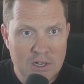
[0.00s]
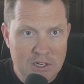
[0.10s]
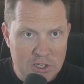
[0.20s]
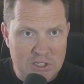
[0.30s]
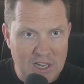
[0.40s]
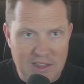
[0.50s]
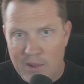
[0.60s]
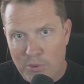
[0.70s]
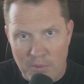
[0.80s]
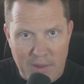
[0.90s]
You take that and
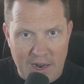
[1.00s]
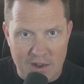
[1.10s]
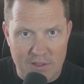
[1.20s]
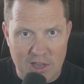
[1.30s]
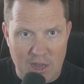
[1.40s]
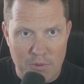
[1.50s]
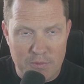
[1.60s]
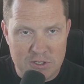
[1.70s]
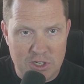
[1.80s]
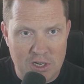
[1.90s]
put it back into the copy
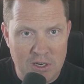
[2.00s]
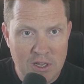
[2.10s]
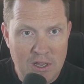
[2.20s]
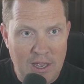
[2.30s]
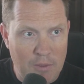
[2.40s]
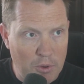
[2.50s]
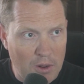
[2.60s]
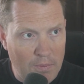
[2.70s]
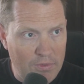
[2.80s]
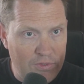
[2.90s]
machine, and you put it,